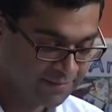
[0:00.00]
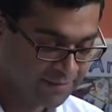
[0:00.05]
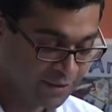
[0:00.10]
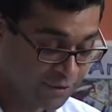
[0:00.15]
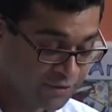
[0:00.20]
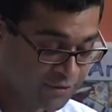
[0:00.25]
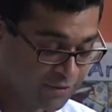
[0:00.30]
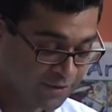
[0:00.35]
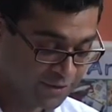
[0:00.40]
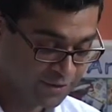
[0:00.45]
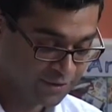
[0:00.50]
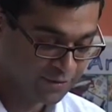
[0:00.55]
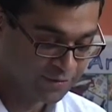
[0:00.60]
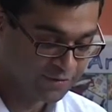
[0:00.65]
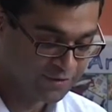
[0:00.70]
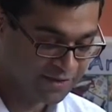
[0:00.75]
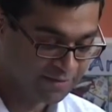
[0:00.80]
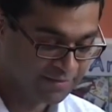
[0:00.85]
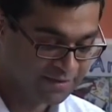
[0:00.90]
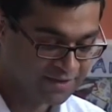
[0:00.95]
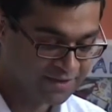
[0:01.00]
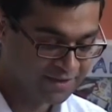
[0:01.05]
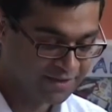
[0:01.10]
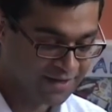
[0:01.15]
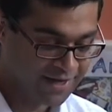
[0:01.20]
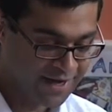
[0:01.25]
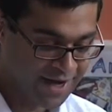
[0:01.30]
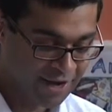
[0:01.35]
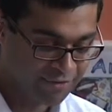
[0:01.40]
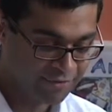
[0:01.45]
It also includes
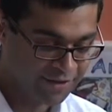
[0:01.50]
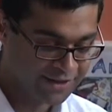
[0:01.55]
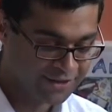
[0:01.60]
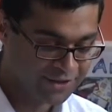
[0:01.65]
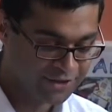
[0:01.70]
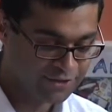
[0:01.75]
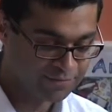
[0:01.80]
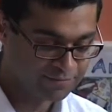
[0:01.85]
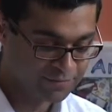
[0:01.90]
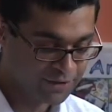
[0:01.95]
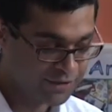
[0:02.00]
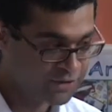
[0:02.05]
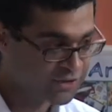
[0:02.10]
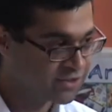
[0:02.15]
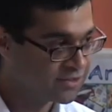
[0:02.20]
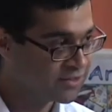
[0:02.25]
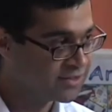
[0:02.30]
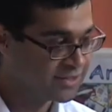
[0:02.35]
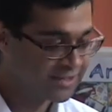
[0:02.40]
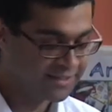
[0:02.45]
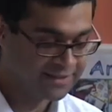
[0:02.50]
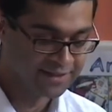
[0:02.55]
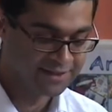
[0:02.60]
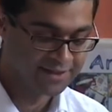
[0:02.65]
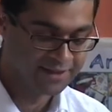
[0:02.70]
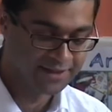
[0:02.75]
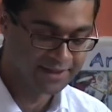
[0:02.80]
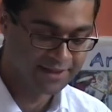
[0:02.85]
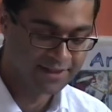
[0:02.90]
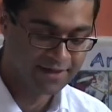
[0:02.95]
committing outrages on personal
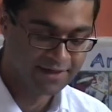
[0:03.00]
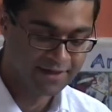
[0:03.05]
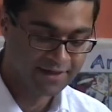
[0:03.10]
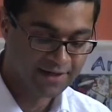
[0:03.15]
dignity,